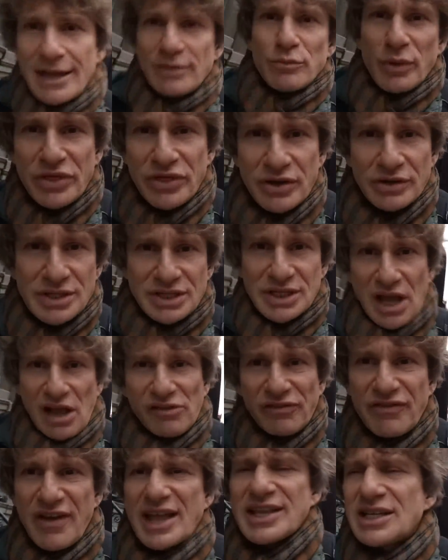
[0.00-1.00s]
in with
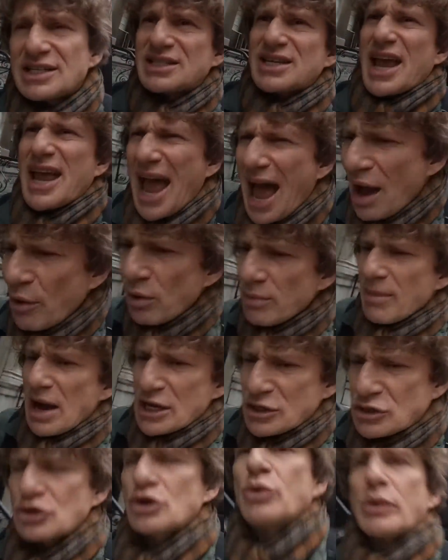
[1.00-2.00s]
yourself and you say, how am
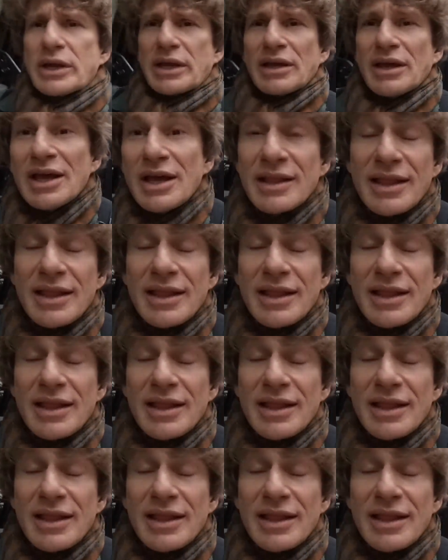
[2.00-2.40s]
I doing?